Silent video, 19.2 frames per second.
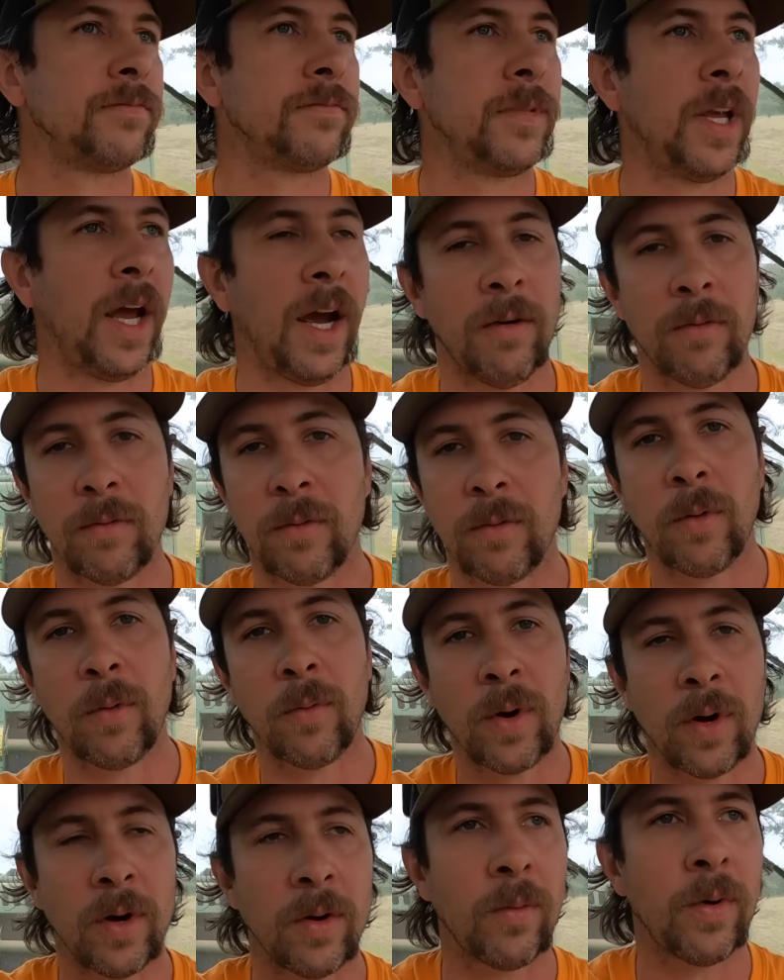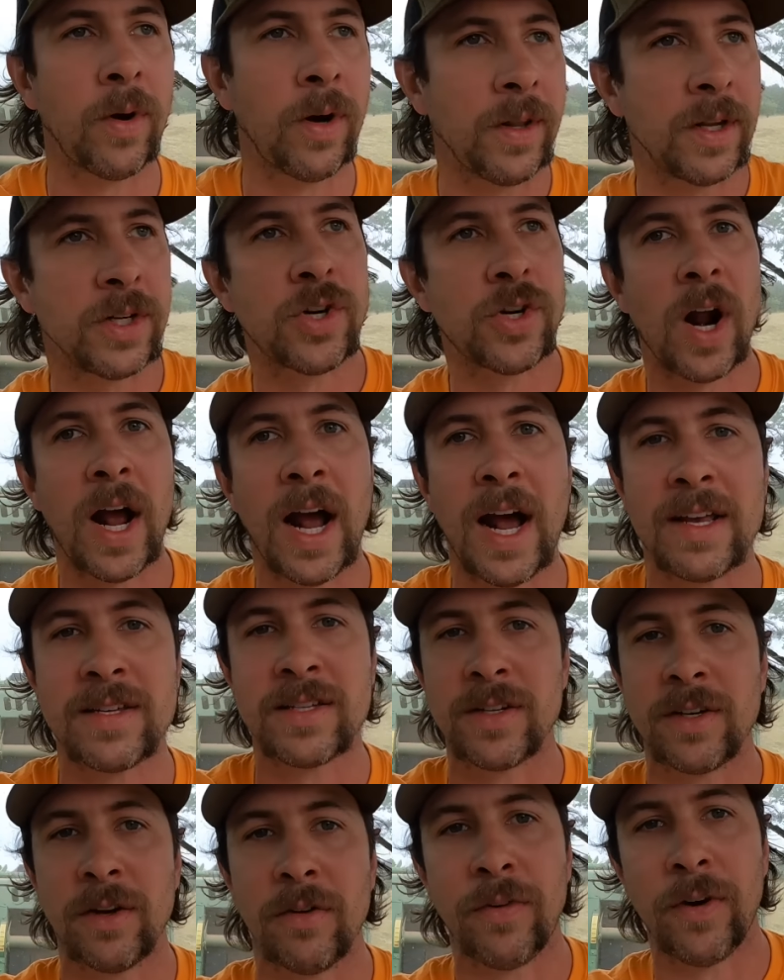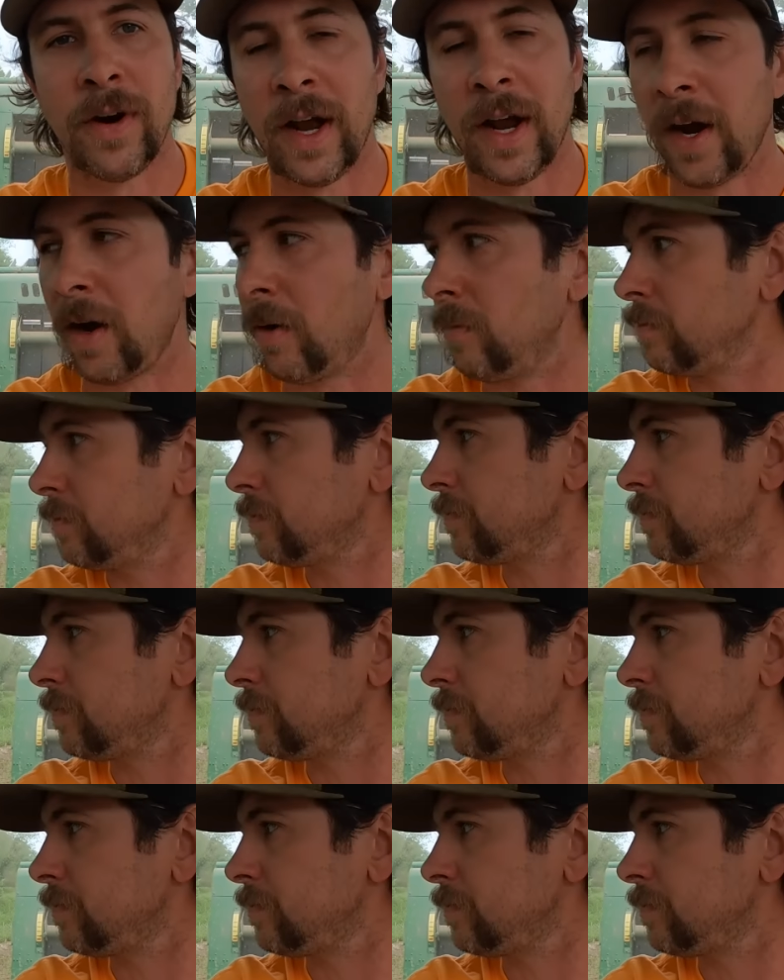yeah, we're in the dry still for now.